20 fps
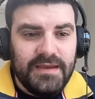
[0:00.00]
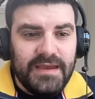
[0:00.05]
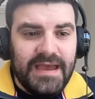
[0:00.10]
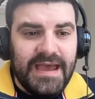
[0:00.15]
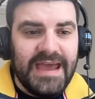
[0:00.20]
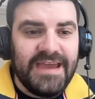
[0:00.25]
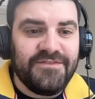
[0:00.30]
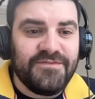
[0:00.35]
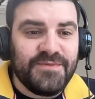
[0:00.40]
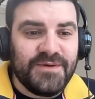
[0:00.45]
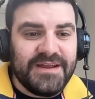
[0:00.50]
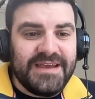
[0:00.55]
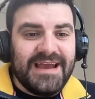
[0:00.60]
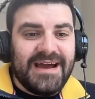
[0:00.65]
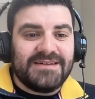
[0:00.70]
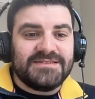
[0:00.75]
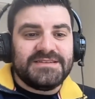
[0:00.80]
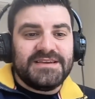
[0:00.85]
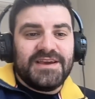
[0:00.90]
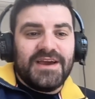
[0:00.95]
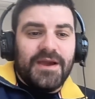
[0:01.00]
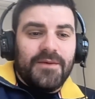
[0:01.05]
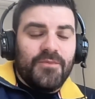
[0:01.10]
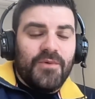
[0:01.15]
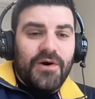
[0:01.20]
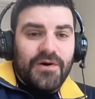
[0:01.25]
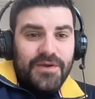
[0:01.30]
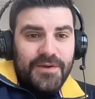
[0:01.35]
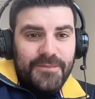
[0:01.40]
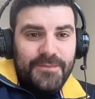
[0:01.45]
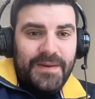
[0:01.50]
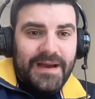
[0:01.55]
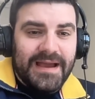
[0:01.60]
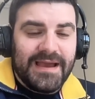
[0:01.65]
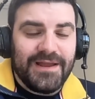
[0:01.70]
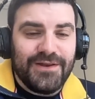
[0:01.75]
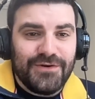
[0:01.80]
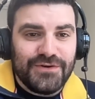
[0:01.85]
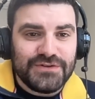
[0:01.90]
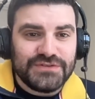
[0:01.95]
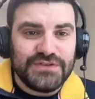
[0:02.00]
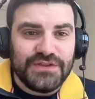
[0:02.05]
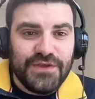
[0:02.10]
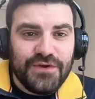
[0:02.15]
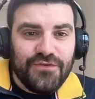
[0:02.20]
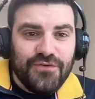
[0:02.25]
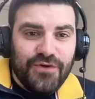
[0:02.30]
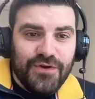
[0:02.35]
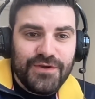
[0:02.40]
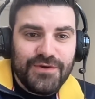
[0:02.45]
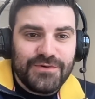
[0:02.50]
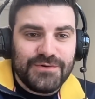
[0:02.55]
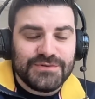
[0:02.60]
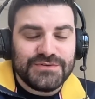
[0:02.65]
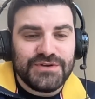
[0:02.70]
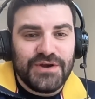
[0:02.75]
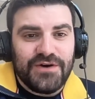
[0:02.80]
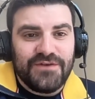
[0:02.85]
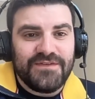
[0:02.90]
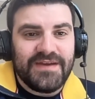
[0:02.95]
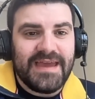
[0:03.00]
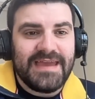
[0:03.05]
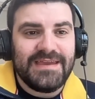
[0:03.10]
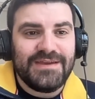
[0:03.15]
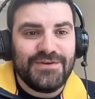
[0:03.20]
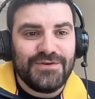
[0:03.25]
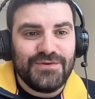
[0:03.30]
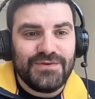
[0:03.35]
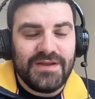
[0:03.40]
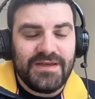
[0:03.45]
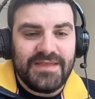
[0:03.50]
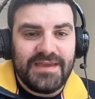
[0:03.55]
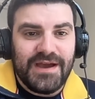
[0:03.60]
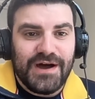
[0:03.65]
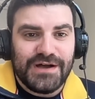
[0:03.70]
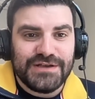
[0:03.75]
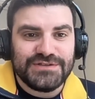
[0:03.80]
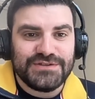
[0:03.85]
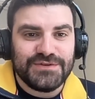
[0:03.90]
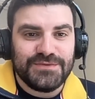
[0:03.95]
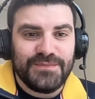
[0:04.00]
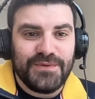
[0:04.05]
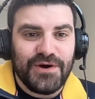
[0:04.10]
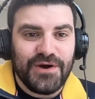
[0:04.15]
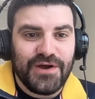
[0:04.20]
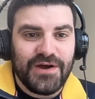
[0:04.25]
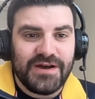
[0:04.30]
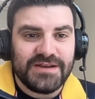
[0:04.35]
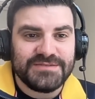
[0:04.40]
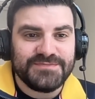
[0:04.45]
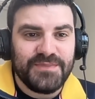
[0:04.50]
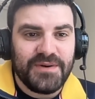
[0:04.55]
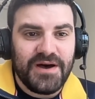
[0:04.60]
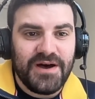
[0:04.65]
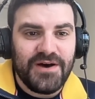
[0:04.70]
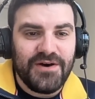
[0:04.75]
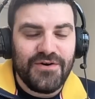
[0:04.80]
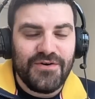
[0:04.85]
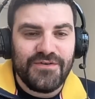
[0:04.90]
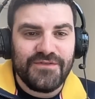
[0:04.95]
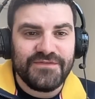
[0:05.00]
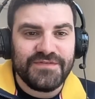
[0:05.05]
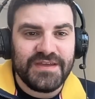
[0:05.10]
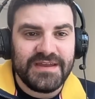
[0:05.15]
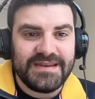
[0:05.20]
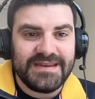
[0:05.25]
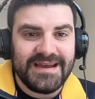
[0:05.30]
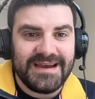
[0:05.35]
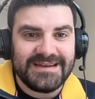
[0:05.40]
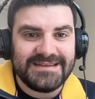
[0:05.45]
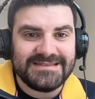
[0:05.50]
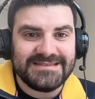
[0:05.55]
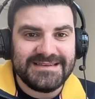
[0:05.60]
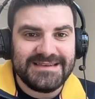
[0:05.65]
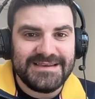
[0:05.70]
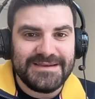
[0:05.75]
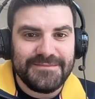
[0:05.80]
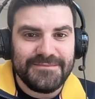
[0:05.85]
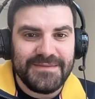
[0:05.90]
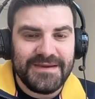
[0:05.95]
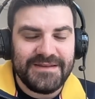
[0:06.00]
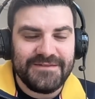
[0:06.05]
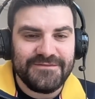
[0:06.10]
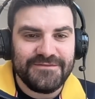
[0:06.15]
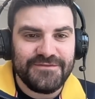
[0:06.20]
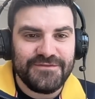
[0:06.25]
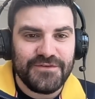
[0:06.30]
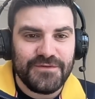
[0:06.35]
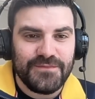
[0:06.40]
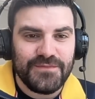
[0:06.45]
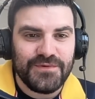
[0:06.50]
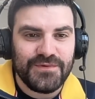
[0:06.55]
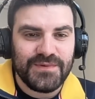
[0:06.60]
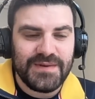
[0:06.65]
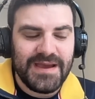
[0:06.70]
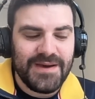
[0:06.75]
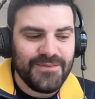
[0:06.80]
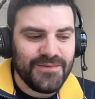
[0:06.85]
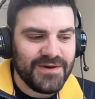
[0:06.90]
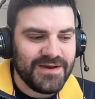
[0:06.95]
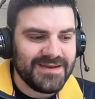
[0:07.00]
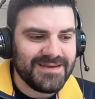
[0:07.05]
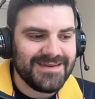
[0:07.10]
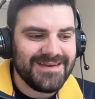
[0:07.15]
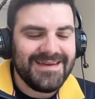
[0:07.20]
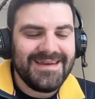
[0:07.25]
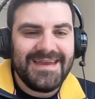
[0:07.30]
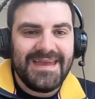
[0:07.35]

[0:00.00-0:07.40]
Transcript: Hey everybody, how's it going? Welcome back along to the Chronicles of a Gooner, the Arsenal podcast, part of the 90 Min Football Network.